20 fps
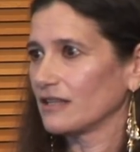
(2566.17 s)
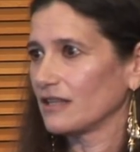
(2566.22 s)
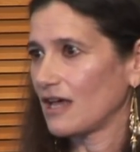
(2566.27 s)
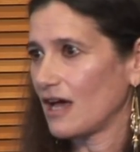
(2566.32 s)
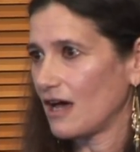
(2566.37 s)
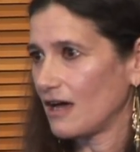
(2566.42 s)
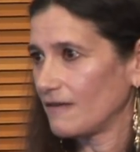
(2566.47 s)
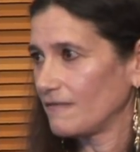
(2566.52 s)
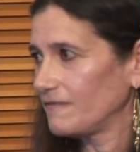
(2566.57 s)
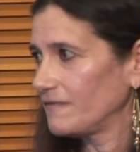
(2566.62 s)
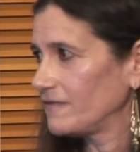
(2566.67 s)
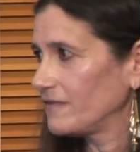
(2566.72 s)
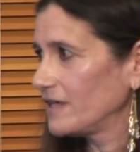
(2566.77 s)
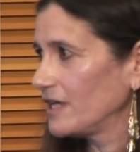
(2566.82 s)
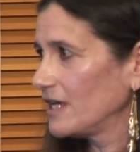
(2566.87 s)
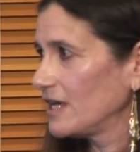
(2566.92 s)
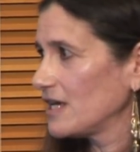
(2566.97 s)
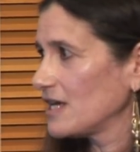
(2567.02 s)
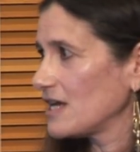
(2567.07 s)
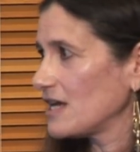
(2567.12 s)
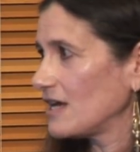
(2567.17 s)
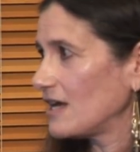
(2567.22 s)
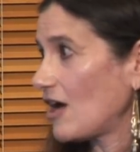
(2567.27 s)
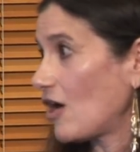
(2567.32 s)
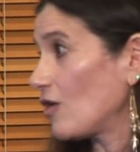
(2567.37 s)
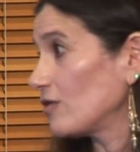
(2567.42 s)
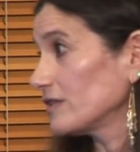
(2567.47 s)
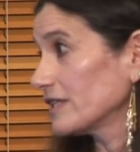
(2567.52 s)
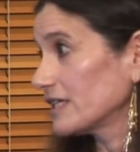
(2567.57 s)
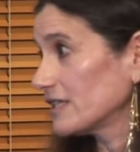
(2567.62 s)
love,
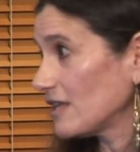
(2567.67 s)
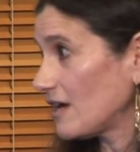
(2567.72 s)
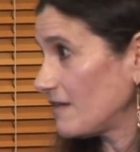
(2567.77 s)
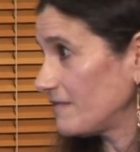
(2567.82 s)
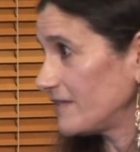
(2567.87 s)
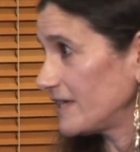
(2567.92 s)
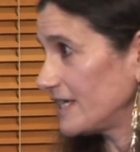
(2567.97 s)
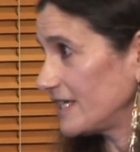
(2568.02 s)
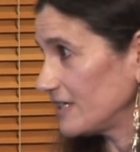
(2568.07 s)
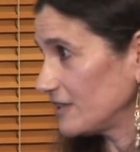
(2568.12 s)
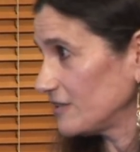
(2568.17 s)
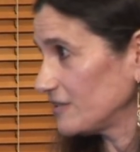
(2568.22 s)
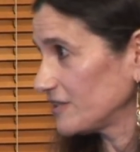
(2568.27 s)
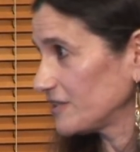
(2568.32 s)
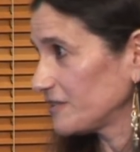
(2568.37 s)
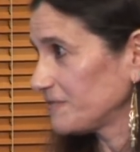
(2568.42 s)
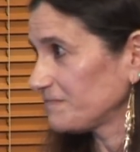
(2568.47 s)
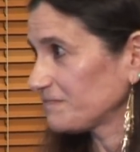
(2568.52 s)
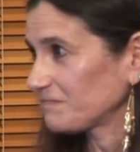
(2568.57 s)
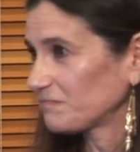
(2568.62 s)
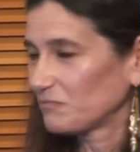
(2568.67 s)
only love heals.